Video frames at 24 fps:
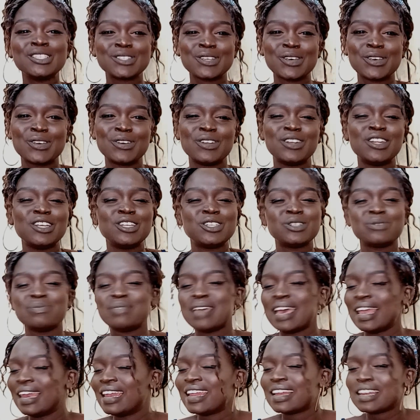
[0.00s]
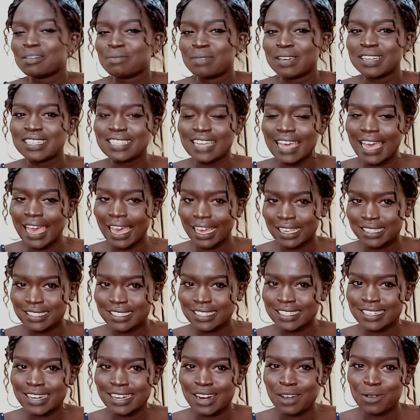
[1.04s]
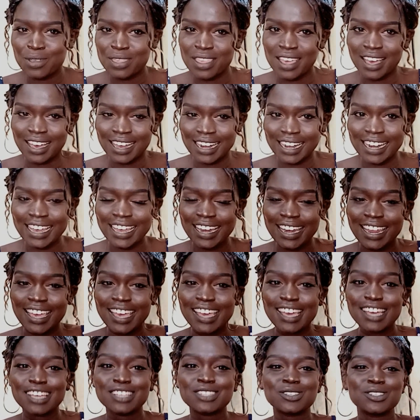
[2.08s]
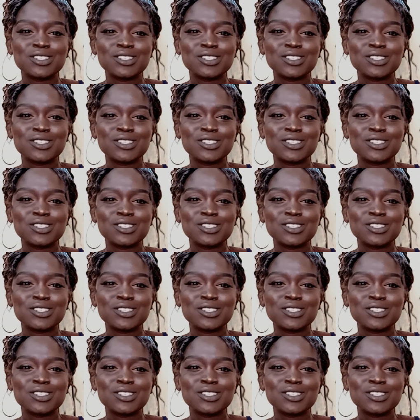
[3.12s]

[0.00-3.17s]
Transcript: So you need to be a little bit extra with the cleaning.